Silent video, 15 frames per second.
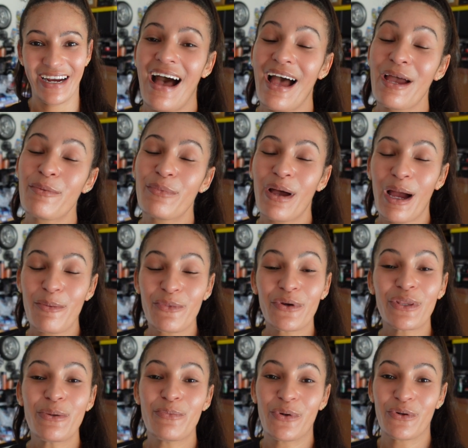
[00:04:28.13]
I'm
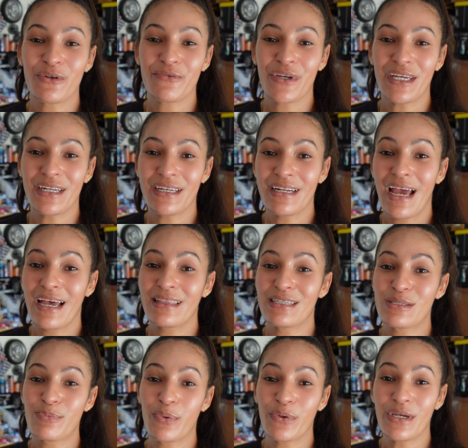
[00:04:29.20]
really motivated at
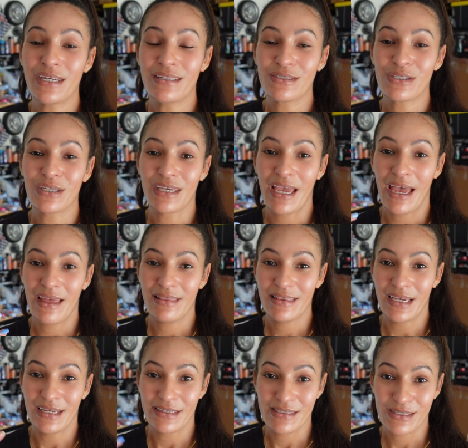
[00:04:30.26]
this point to get
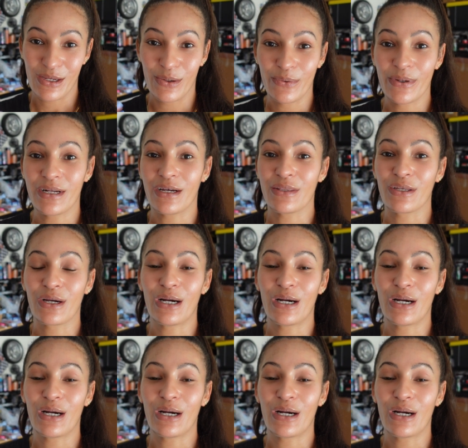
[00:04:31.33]
things going on the